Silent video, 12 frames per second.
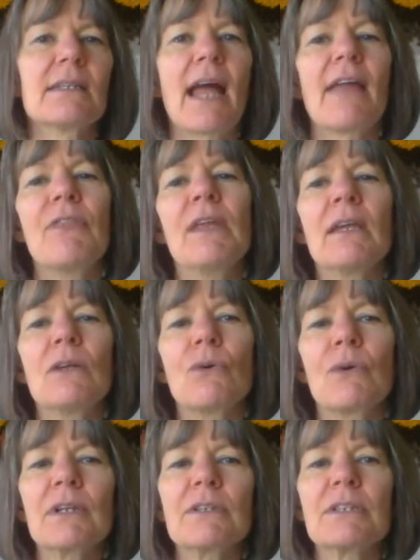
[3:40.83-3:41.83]
And I think in
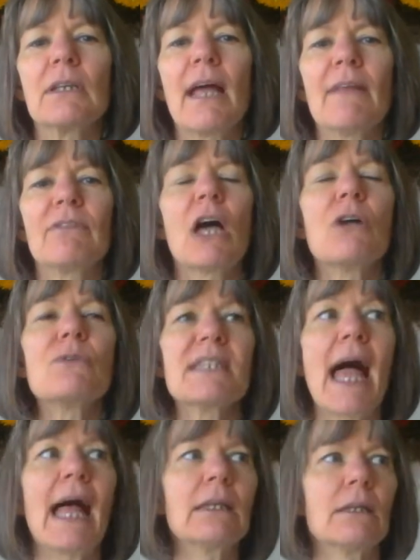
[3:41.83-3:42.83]
order to let those
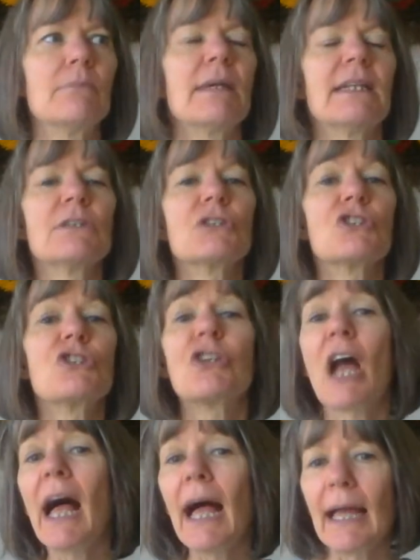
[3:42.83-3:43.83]
elements
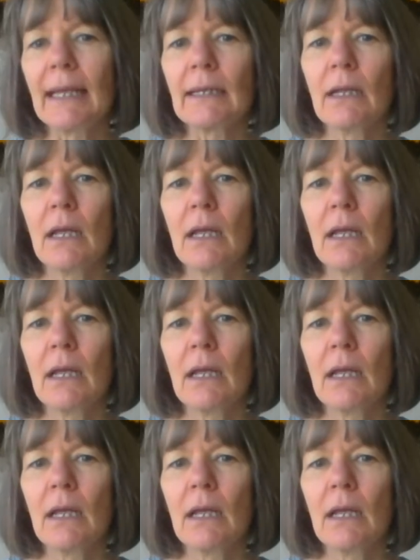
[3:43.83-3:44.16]
shine,